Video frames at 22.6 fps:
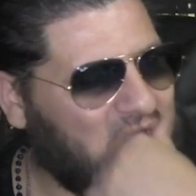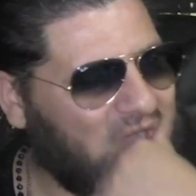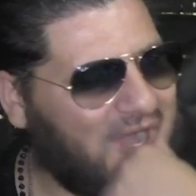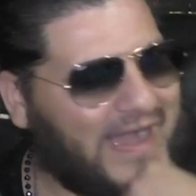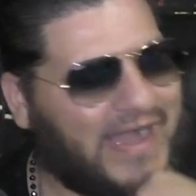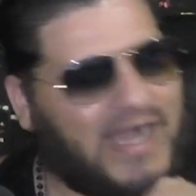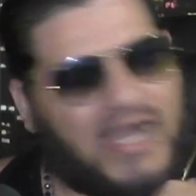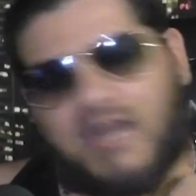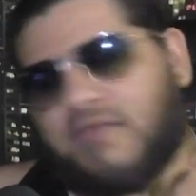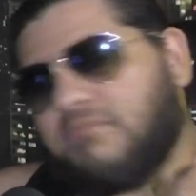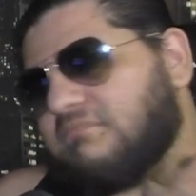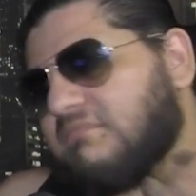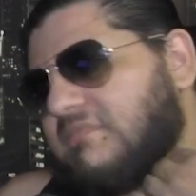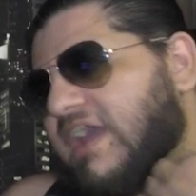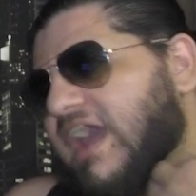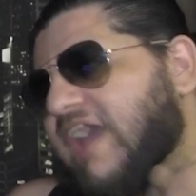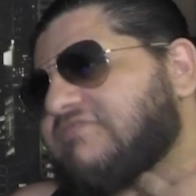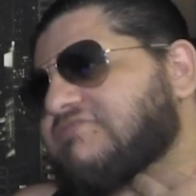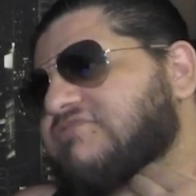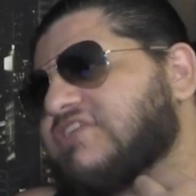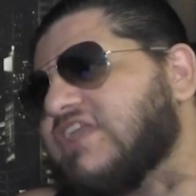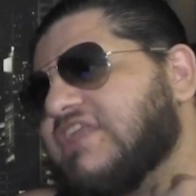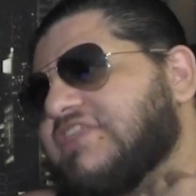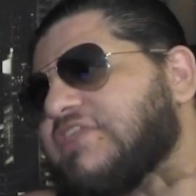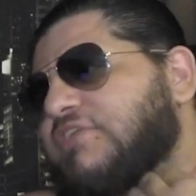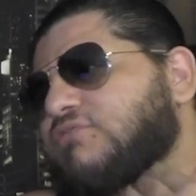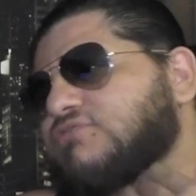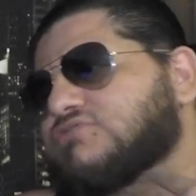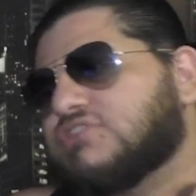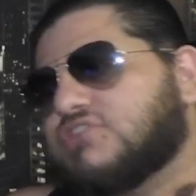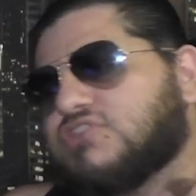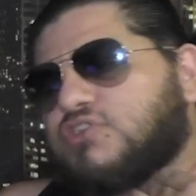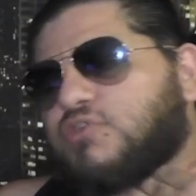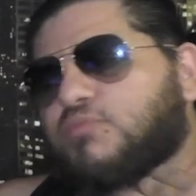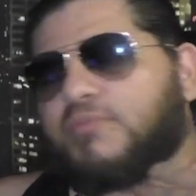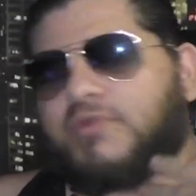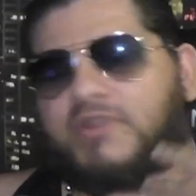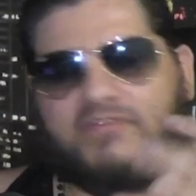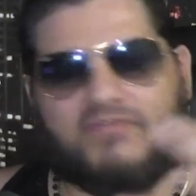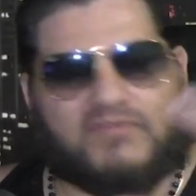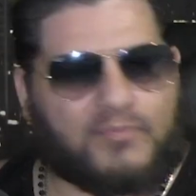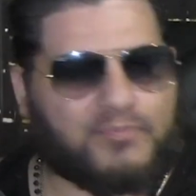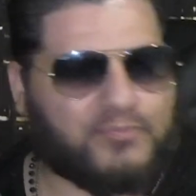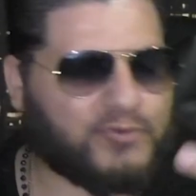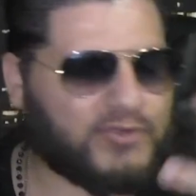After that, there was a little bit
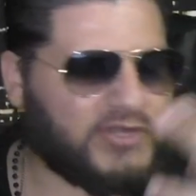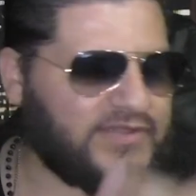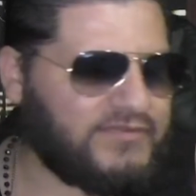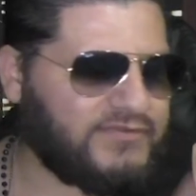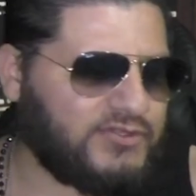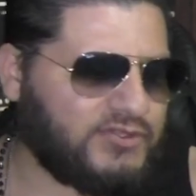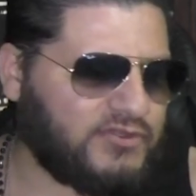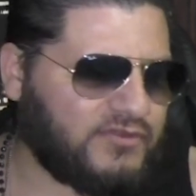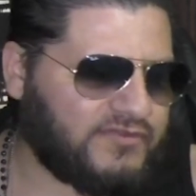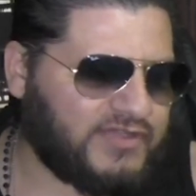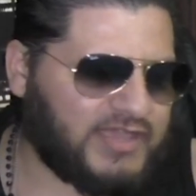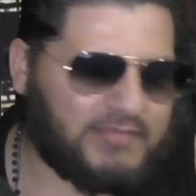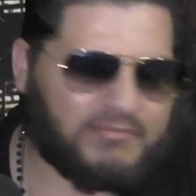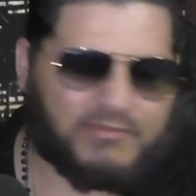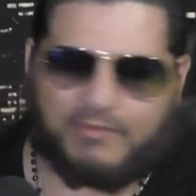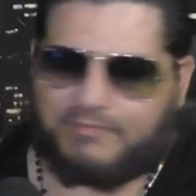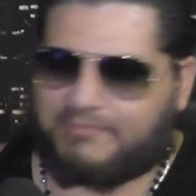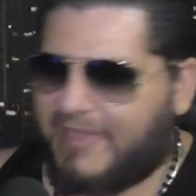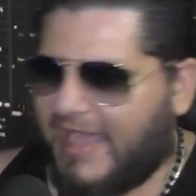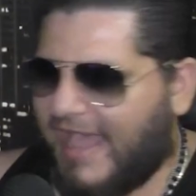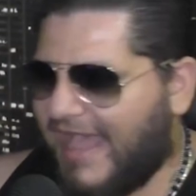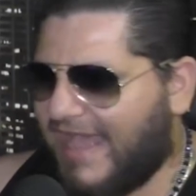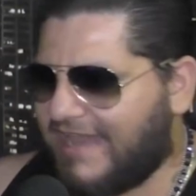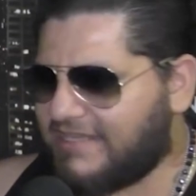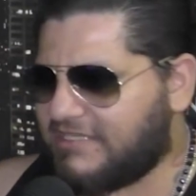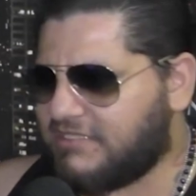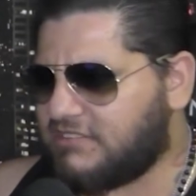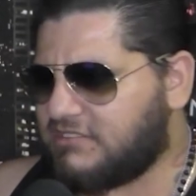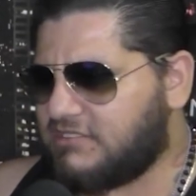of a preview of him and Patty.